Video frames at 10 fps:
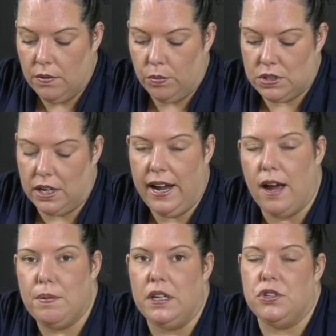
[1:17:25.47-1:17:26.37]
what's going to
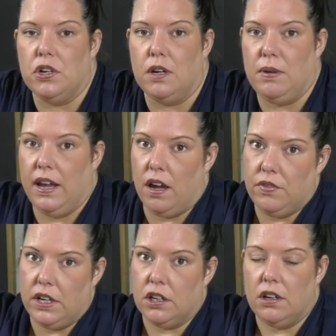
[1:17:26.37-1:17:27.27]
happen is you're going to be
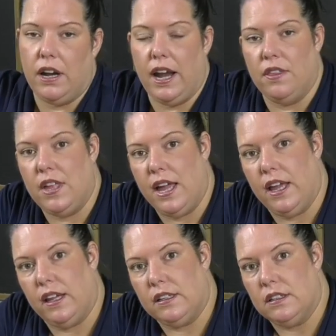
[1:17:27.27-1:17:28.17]
heavier and
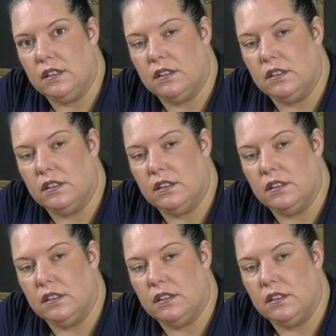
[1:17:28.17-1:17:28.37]
then